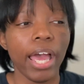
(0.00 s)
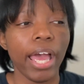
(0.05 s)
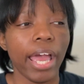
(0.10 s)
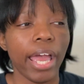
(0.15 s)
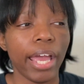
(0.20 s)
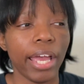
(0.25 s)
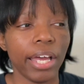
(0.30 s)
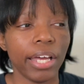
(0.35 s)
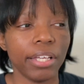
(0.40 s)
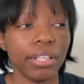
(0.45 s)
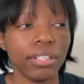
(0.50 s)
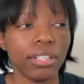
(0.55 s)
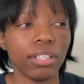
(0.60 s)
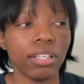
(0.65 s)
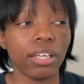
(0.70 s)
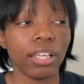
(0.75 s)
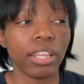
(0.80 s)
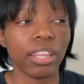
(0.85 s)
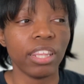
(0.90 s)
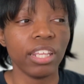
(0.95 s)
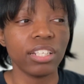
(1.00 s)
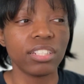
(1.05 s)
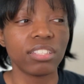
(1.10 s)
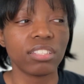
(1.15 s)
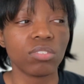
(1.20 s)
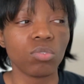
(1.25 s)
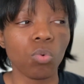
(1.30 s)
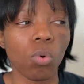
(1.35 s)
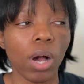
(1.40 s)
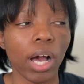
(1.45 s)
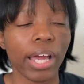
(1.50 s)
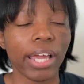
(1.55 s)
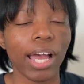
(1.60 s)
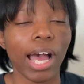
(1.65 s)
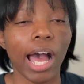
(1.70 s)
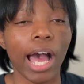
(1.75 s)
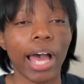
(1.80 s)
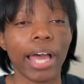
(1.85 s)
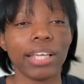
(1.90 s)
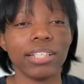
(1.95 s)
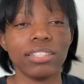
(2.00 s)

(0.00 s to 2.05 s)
And this is why I